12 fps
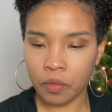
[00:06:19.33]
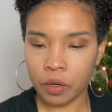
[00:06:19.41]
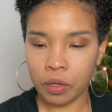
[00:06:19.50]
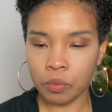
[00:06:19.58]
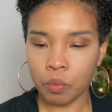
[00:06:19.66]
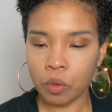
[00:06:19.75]

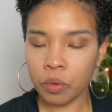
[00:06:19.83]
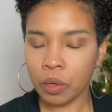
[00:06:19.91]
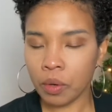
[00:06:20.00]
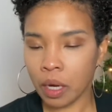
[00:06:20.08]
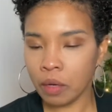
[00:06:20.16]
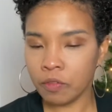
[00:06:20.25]
there were
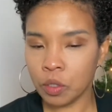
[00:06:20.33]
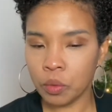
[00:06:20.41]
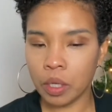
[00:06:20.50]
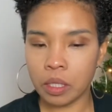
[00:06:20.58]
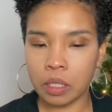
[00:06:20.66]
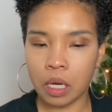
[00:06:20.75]
kind of two
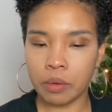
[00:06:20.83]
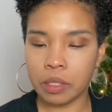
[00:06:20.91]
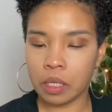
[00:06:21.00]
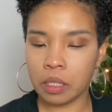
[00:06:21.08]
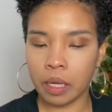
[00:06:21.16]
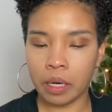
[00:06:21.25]
things that I was
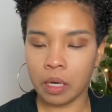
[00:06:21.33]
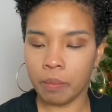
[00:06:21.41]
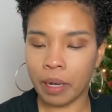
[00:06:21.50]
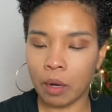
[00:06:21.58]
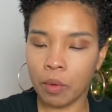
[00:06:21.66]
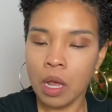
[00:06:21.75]
excited
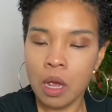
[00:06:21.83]
about.